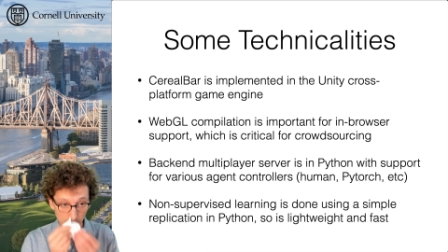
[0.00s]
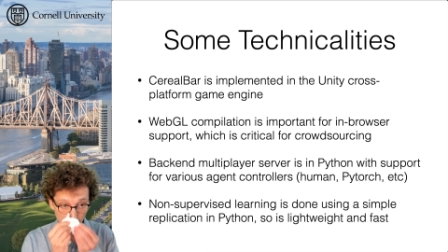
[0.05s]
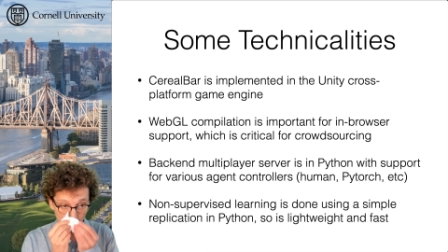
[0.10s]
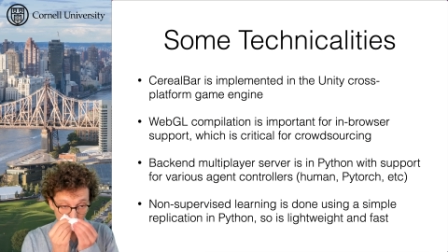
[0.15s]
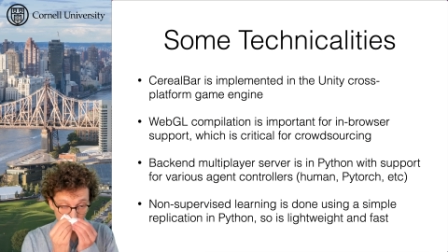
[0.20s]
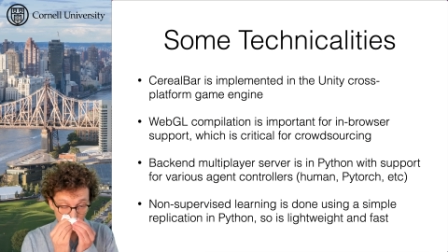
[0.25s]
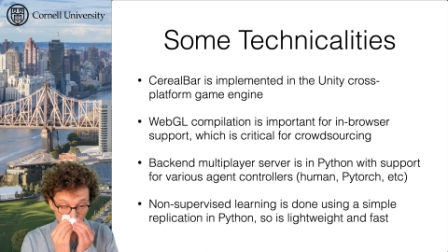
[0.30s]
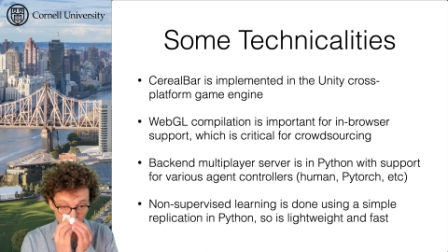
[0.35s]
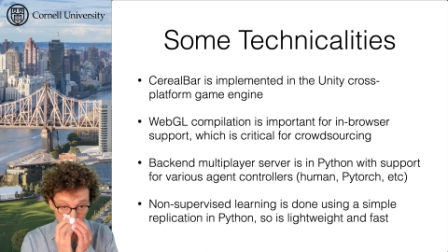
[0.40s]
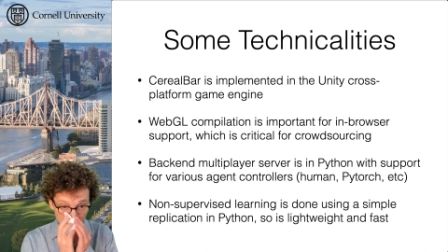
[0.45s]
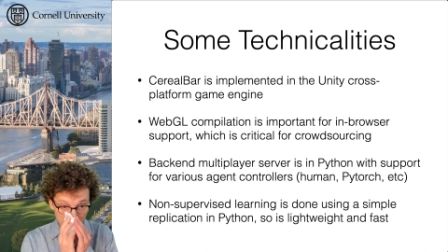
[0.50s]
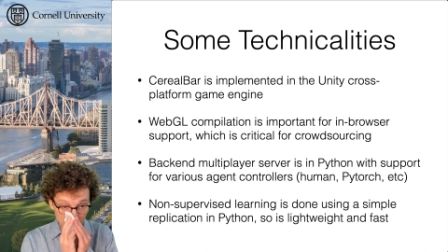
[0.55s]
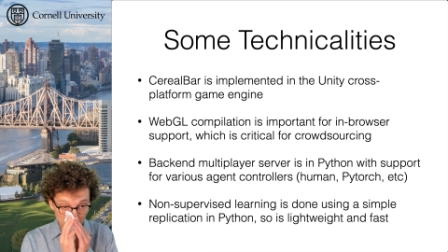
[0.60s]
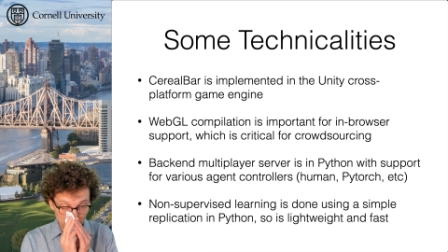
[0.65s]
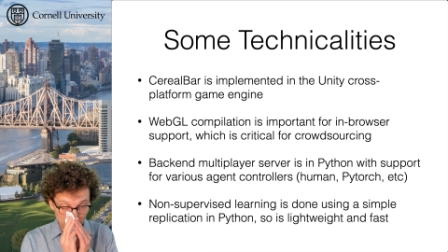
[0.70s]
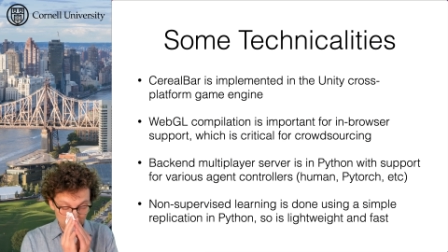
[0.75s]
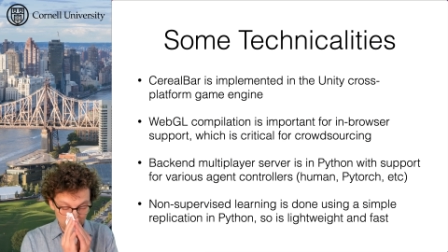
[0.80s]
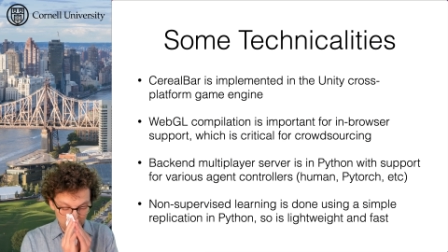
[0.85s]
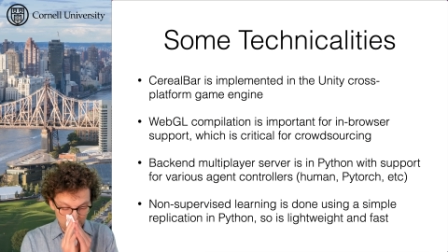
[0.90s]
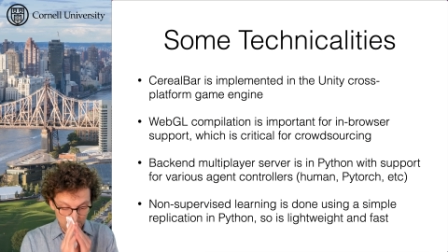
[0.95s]
in
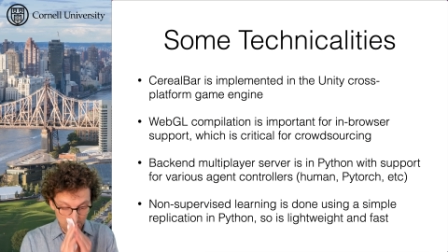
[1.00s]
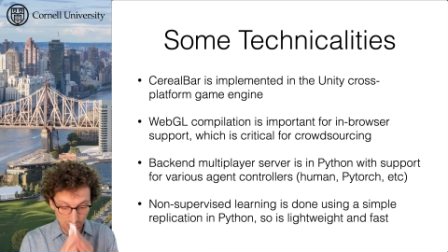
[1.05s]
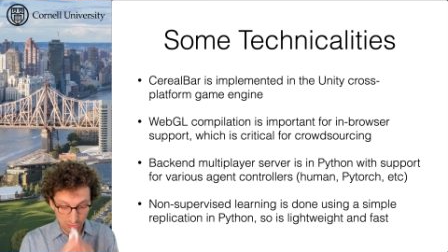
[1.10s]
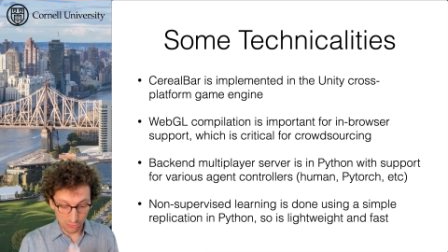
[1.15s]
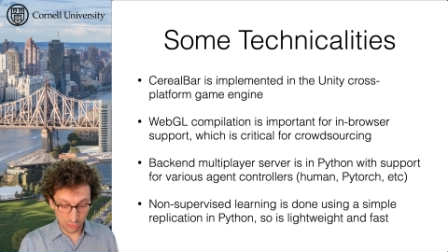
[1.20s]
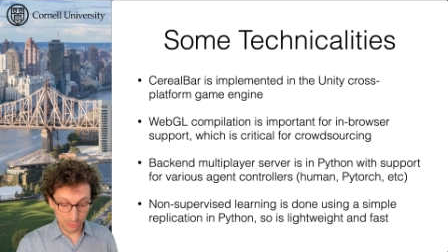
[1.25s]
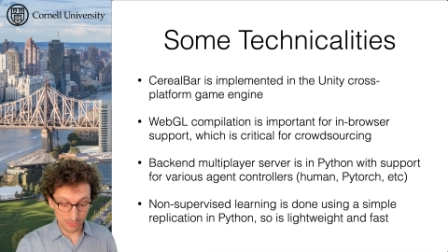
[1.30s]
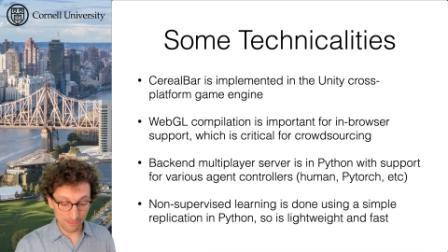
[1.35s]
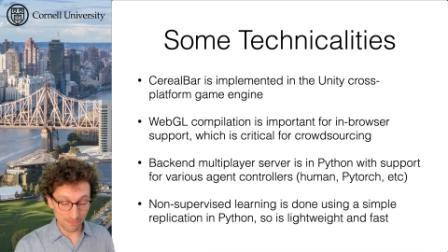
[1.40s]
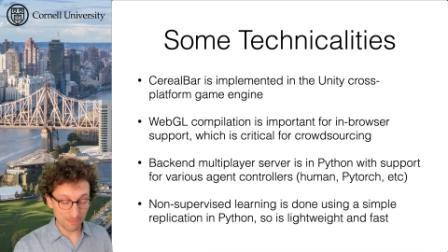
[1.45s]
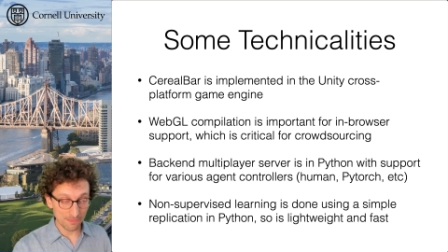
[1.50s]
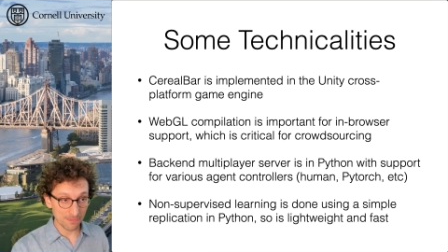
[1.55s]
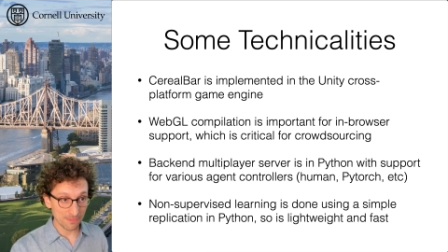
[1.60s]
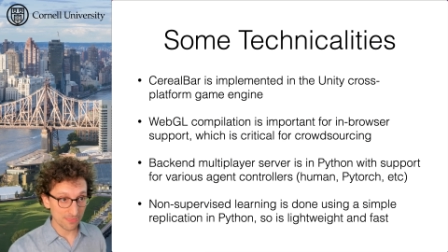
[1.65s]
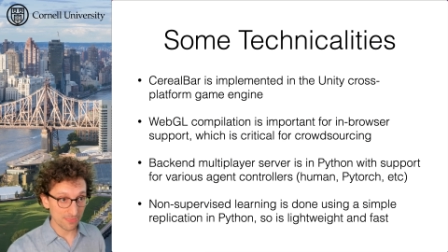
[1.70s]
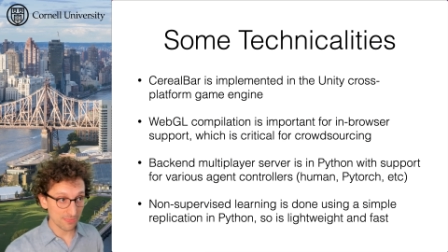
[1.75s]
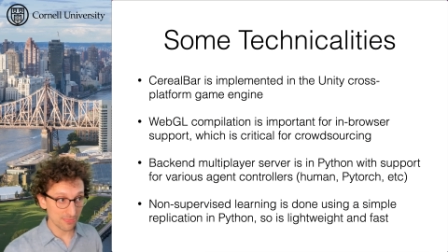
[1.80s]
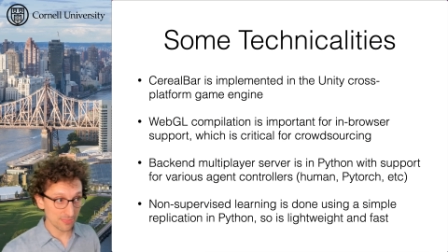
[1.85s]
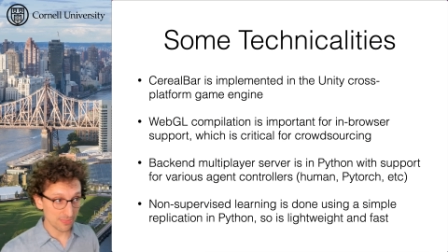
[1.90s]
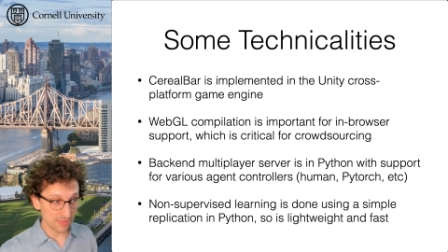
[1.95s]
order to
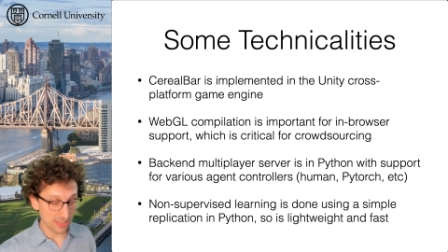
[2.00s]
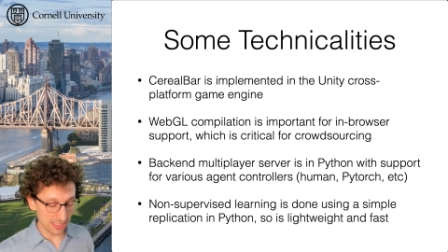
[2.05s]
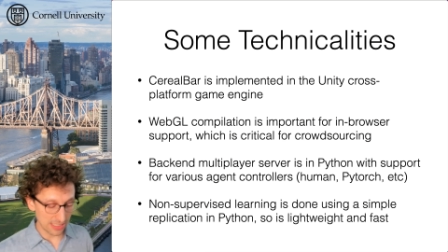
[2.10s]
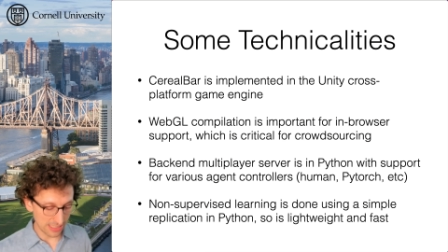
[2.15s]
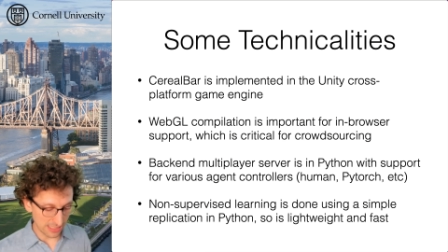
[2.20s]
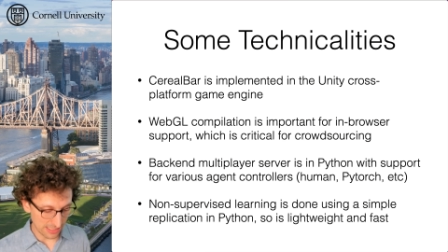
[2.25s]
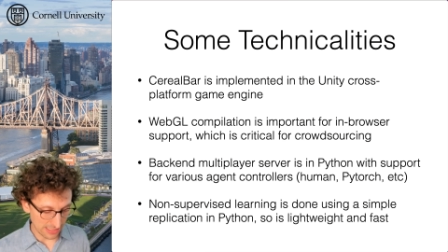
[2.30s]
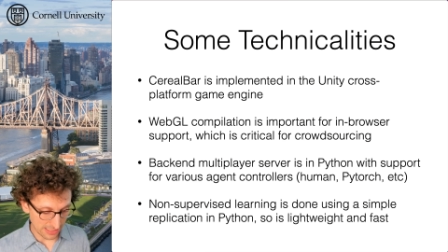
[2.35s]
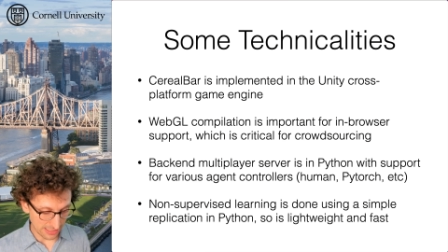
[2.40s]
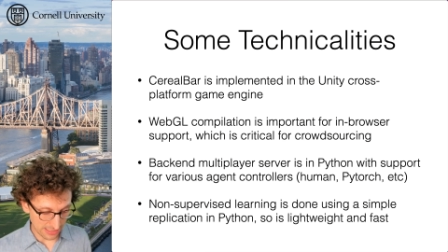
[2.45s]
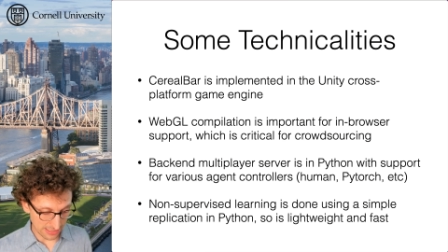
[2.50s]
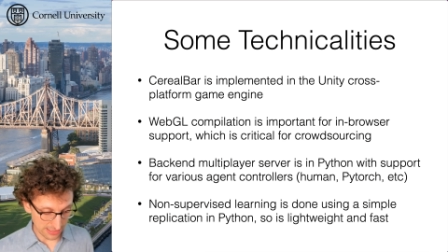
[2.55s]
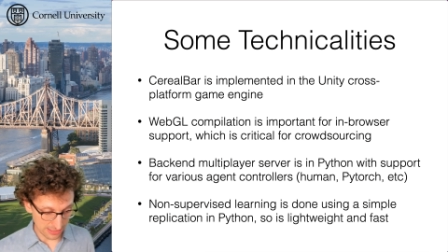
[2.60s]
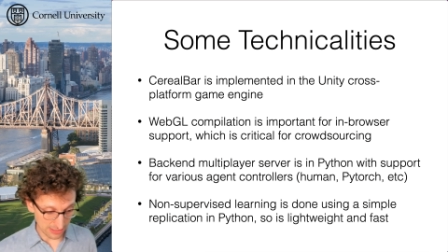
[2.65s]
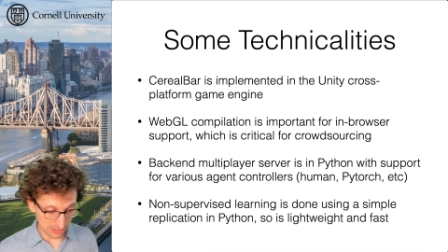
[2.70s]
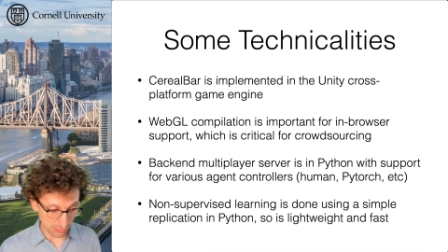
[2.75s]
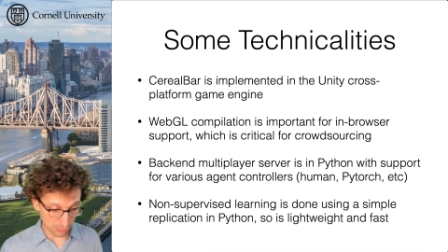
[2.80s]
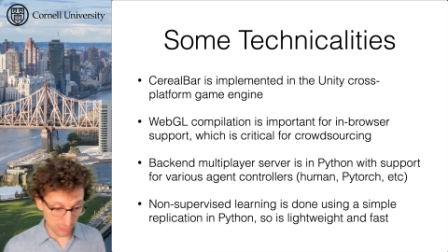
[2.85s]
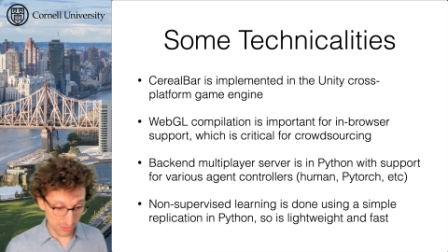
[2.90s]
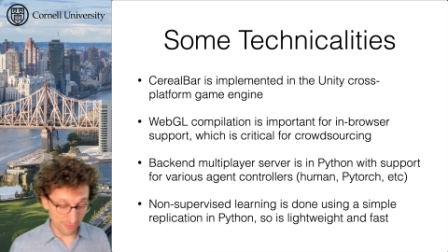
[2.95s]

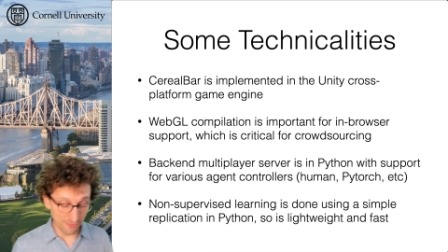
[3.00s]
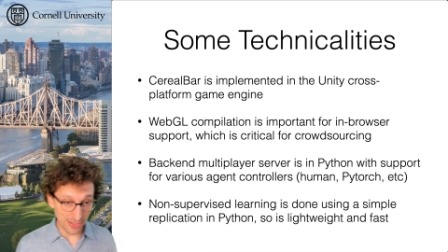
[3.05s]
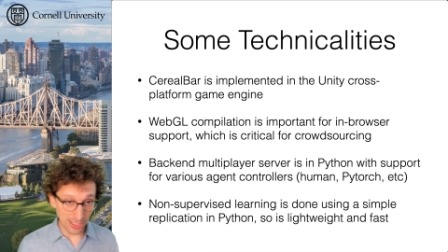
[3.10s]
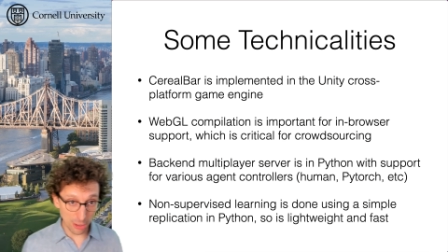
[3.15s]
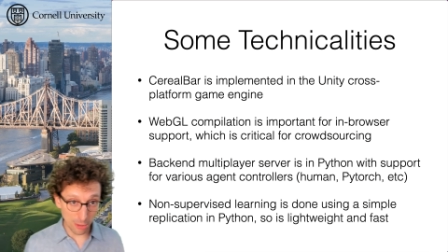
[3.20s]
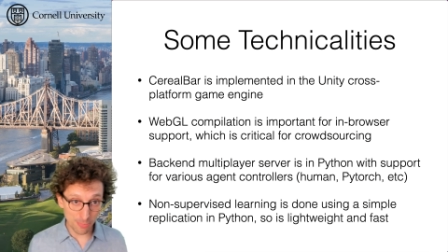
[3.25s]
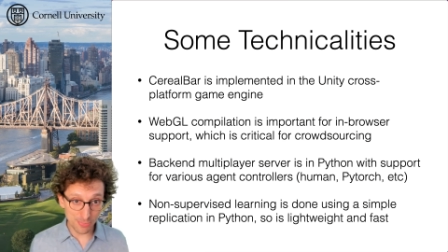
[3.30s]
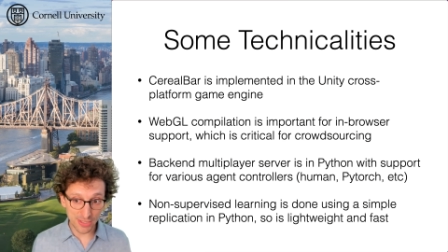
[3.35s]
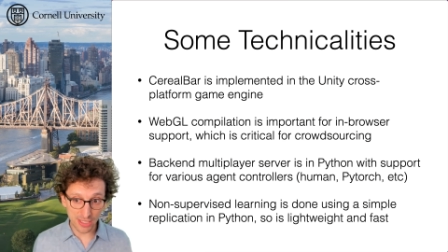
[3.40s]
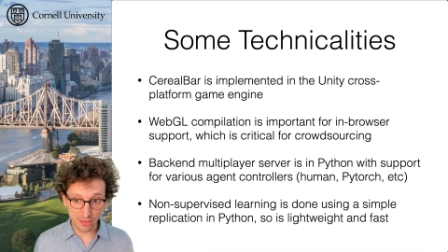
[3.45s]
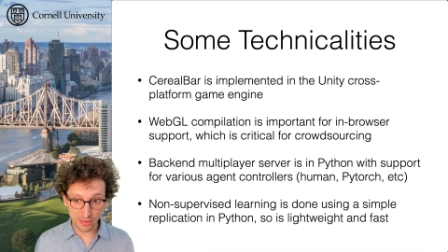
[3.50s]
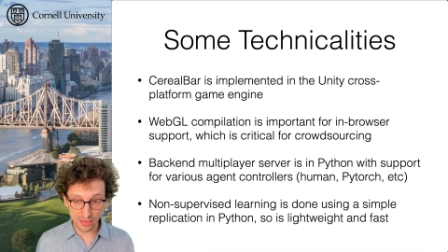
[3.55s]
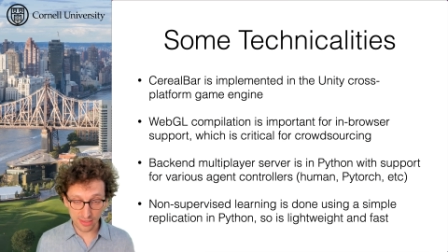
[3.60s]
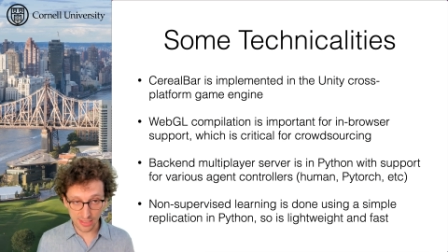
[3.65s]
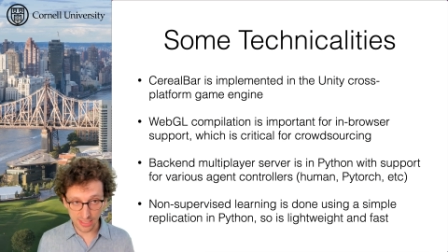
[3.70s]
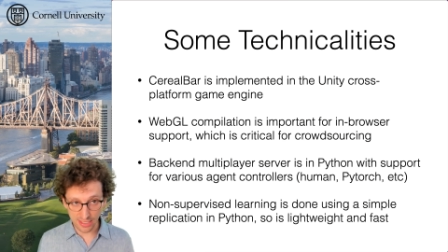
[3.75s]
develop this